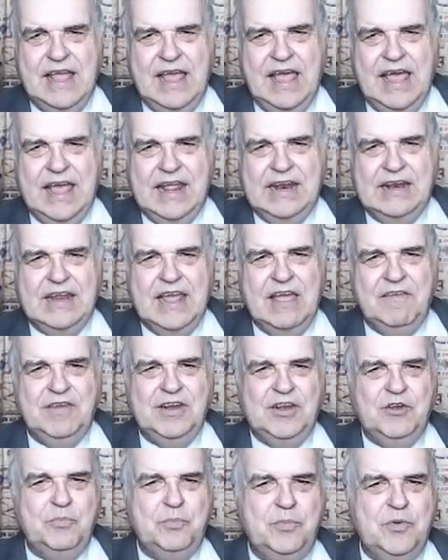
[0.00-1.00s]
and having
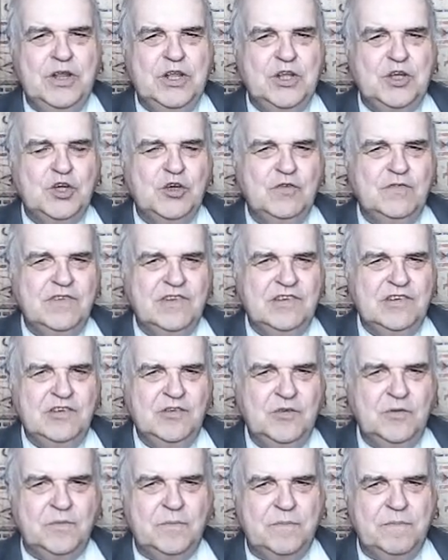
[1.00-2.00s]
to preach over
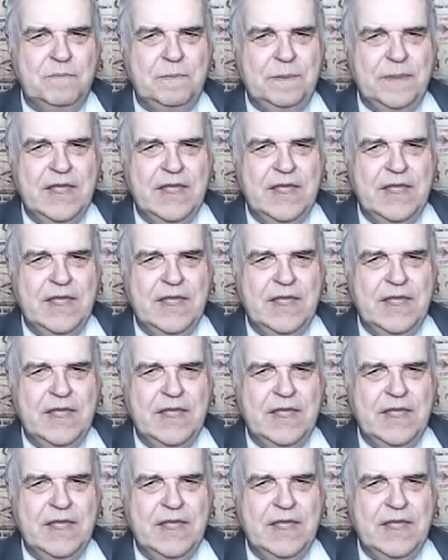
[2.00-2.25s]
Zoom.